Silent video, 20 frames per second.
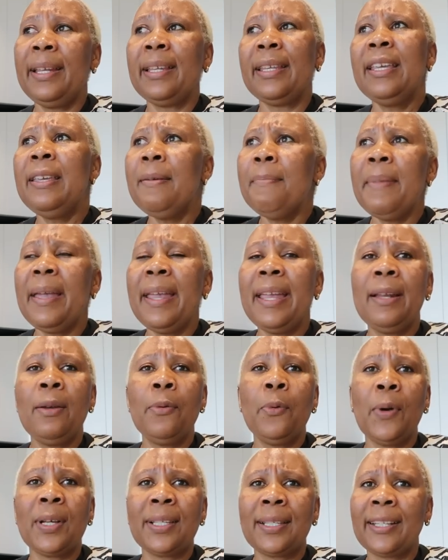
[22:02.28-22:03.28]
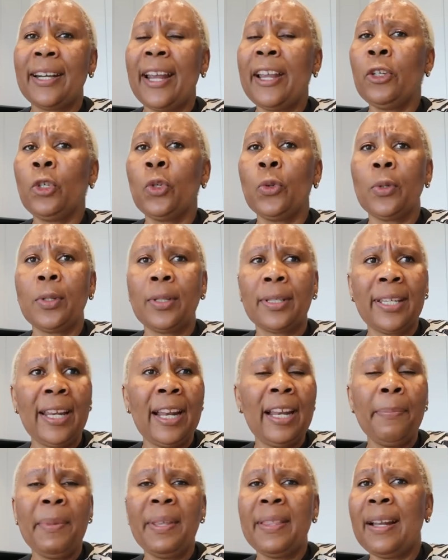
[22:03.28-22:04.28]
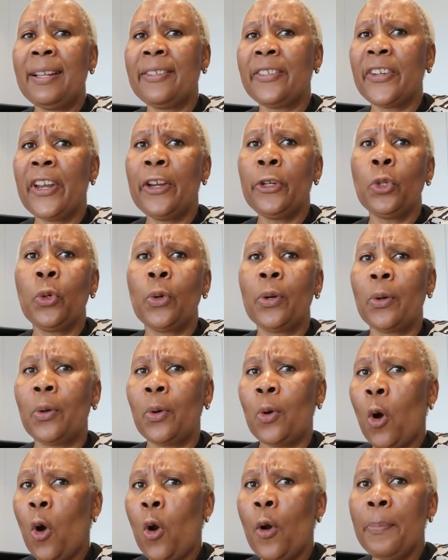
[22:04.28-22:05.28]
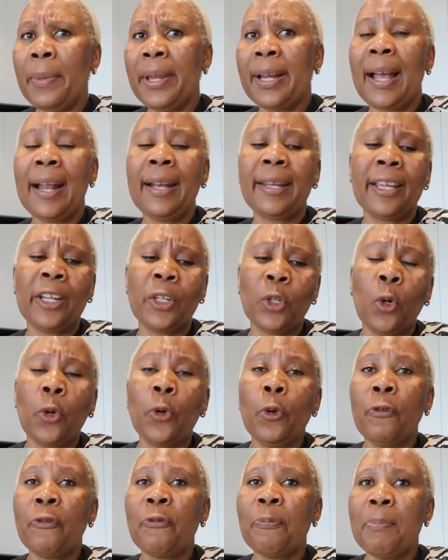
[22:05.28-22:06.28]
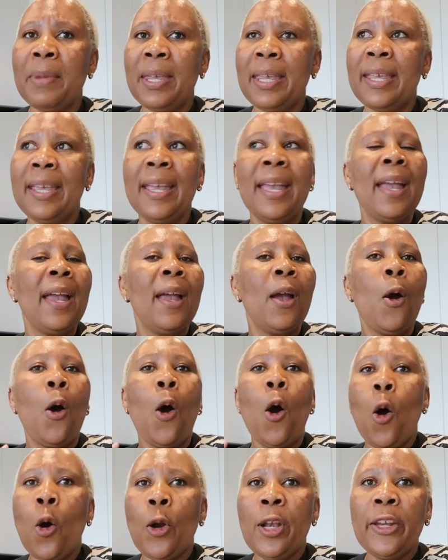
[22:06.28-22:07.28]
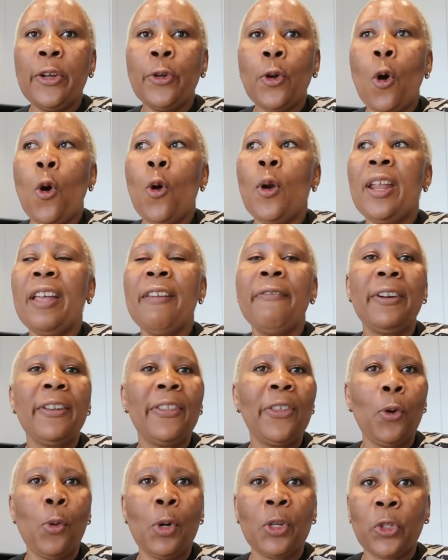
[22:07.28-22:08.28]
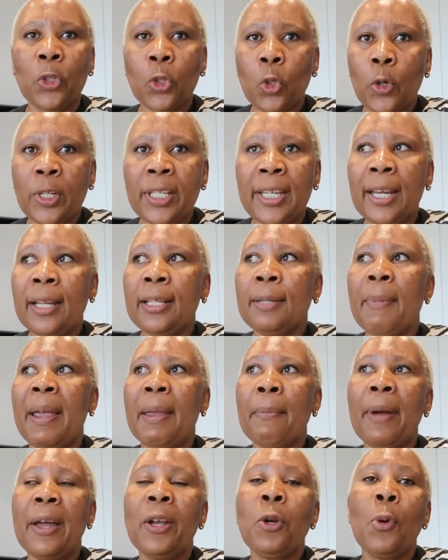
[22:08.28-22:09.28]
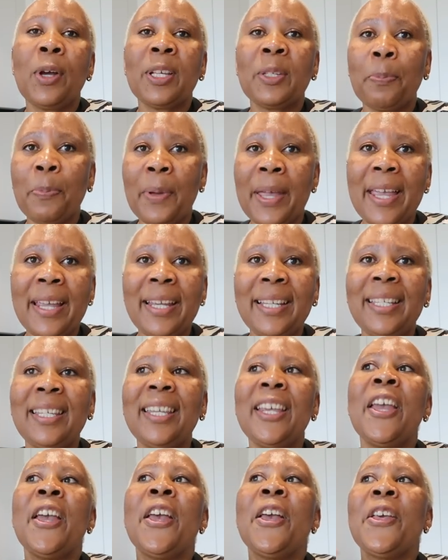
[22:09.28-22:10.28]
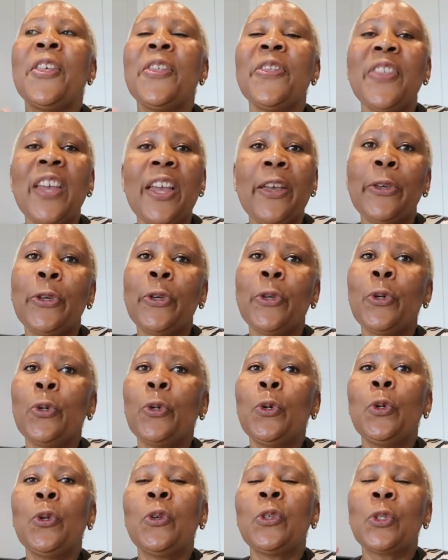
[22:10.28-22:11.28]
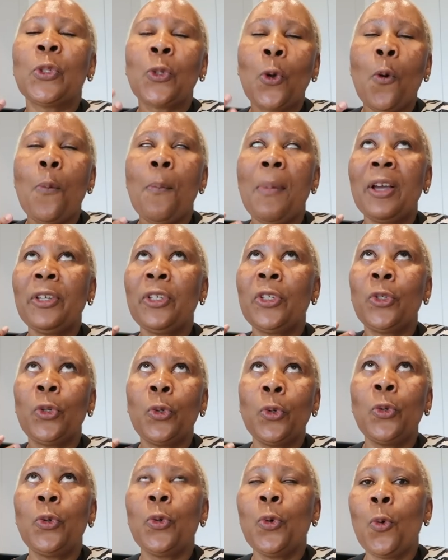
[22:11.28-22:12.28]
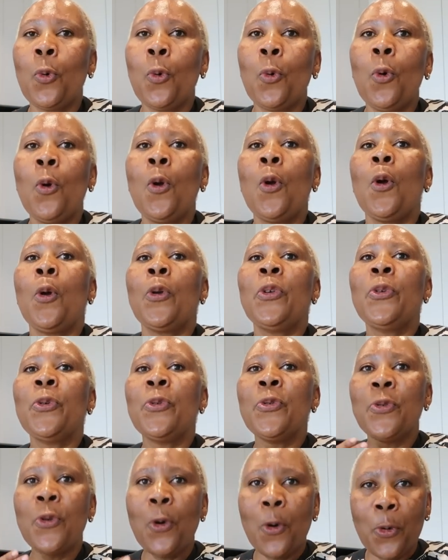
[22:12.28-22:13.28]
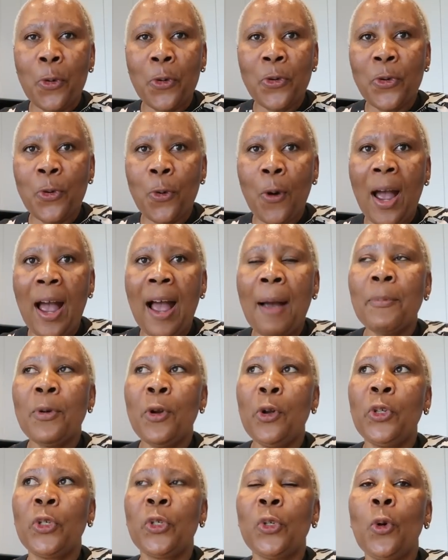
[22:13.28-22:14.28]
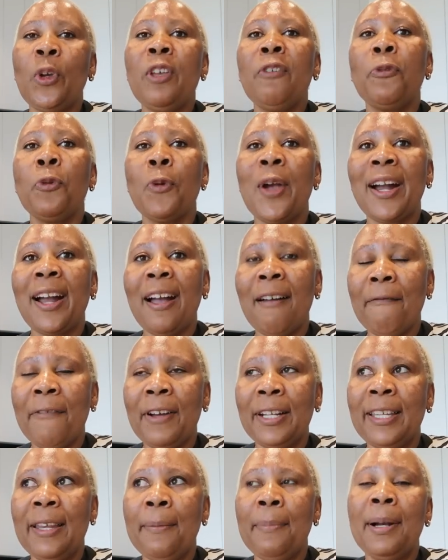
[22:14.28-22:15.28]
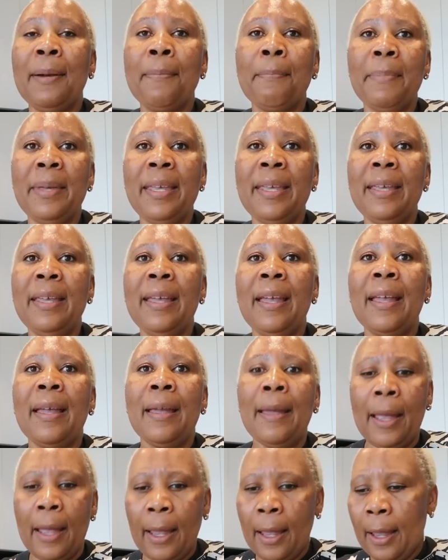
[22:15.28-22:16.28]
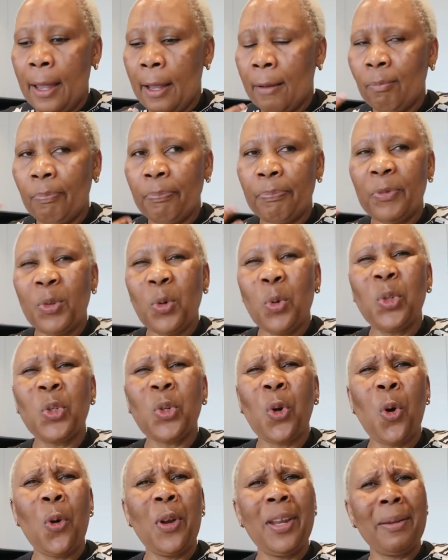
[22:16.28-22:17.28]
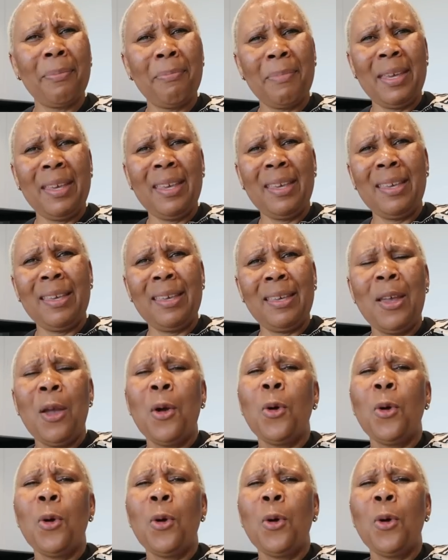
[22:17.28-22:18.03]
me an email, was trying to tell me that's trying to call me, can't get hold of me. All in all, everything was sorted, my money was paid. Thank you so much to you. You know who you are. I'm not sure if you are comfortable me. Who's calling me